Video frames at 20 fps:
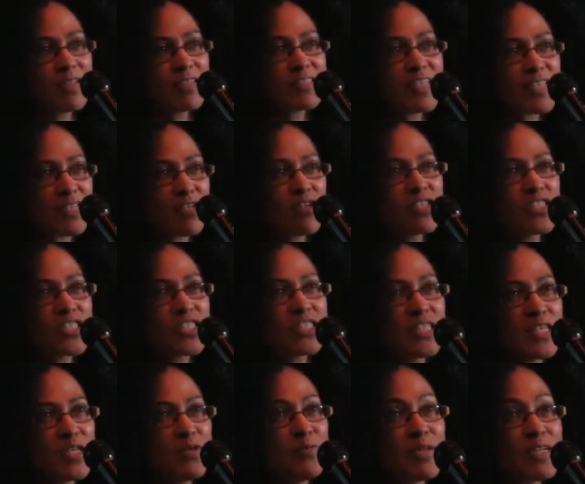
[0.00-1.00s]
technology
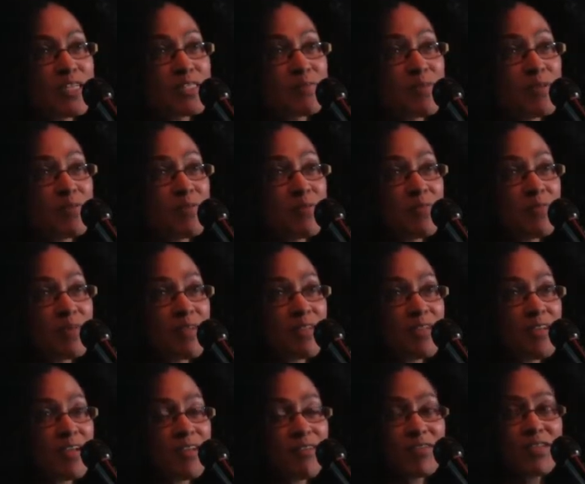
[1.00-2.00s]
dehumanized people.
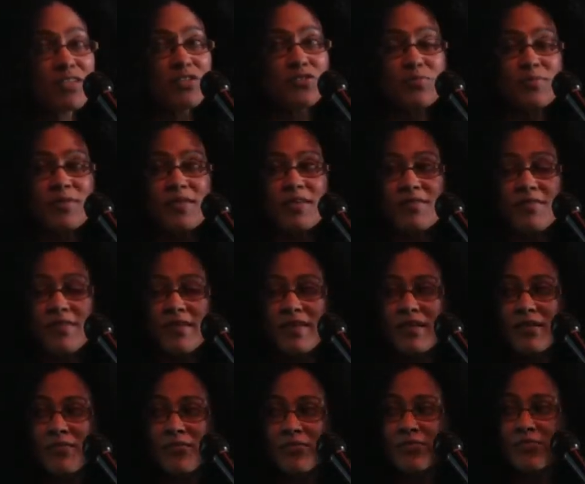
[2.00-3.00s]
But I really do believe
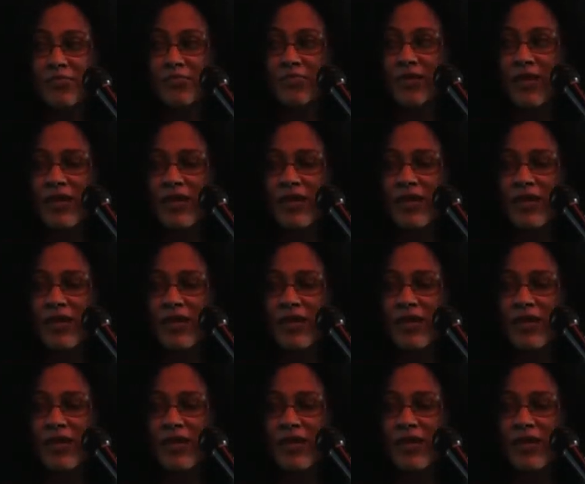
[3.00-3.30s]
that he would